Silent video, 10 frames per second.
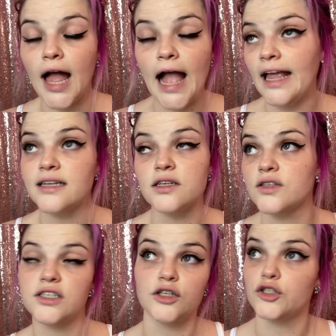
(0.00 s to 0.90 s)
I guess I'll
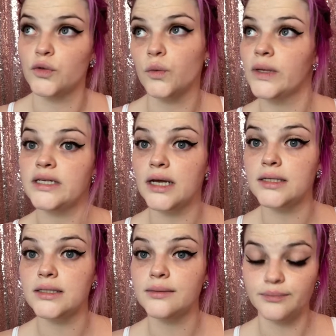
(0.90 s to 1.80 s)
still do a wind test.